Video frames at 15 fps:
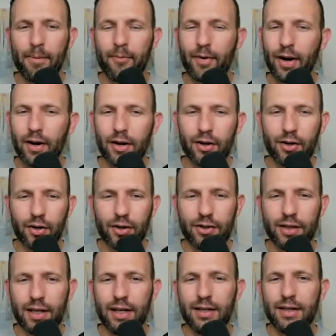Very
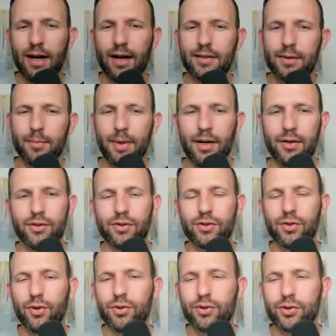encouraging. He talks about
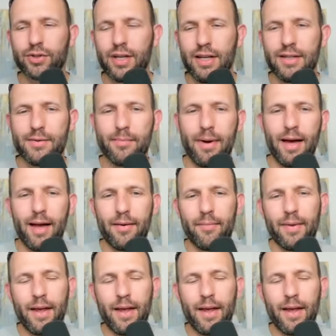soldiers he's met,